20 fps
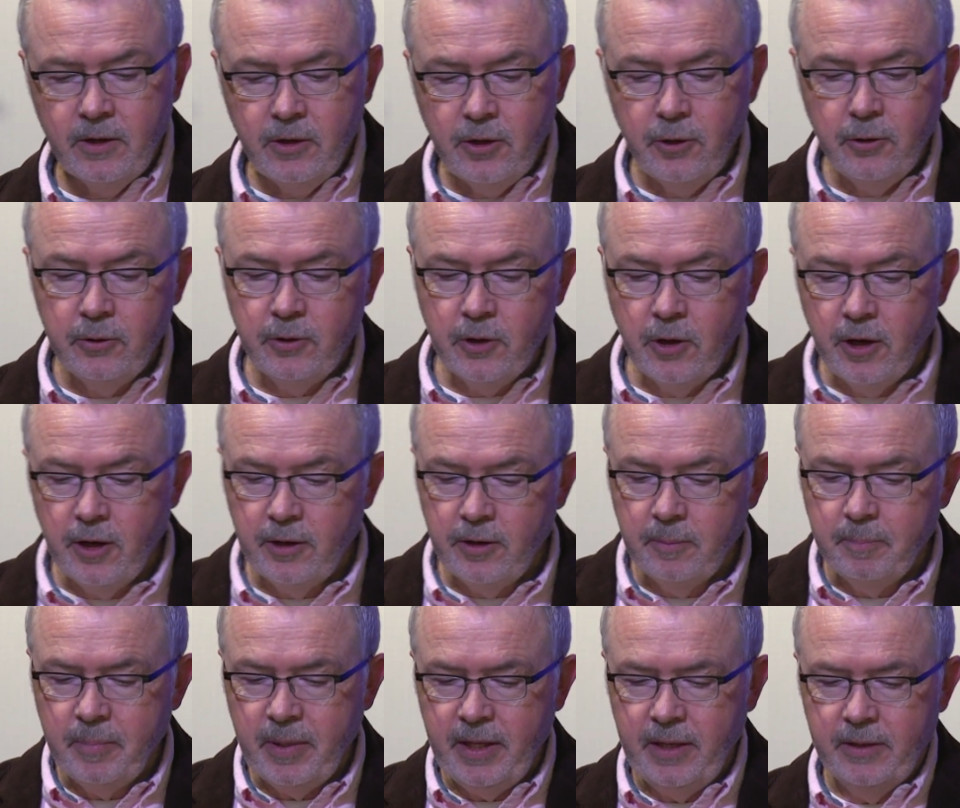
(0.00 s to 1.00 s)
No god
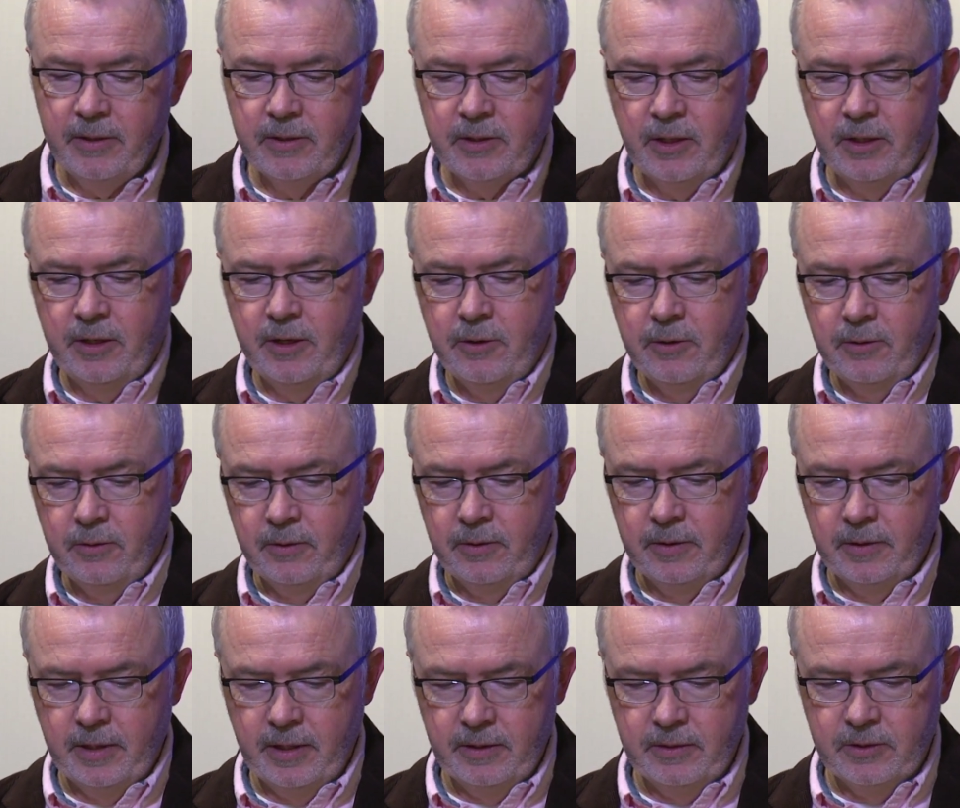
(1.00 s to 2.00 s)
appears
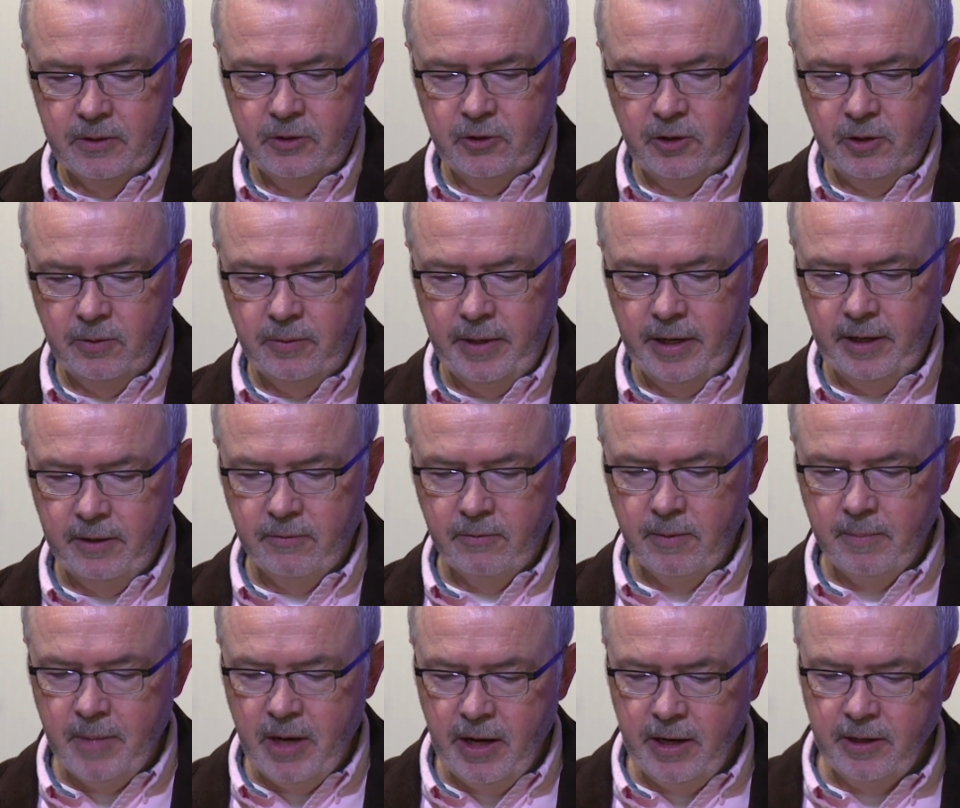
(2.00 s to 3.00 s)
alone, as Joanne
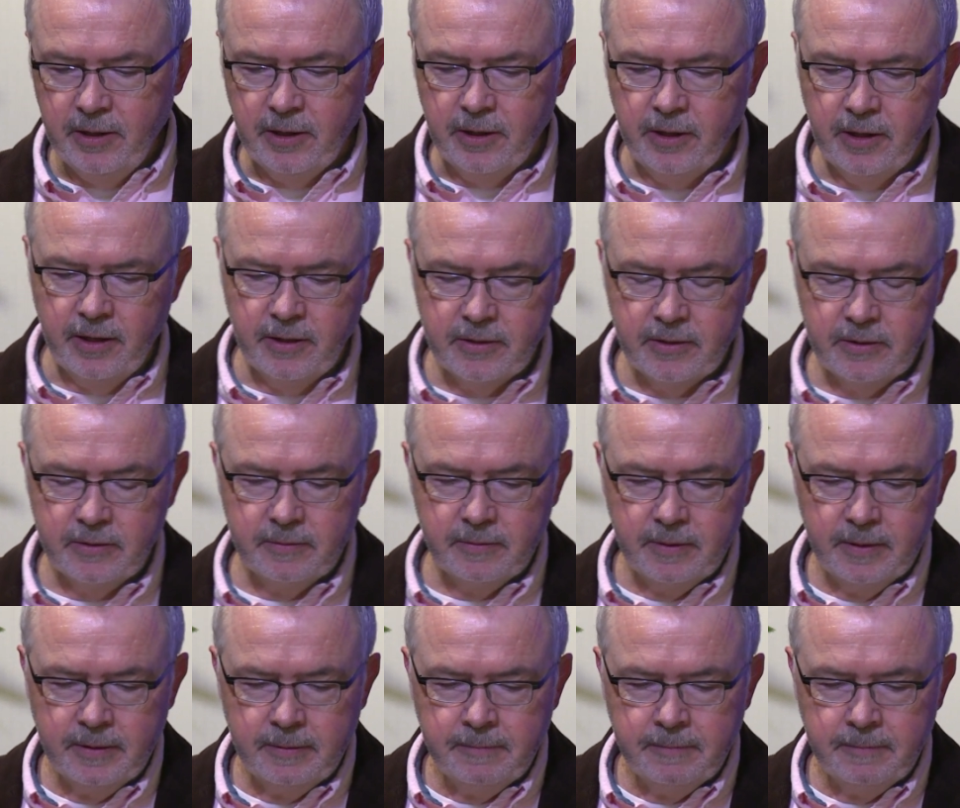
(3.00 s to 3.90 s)
reminded us.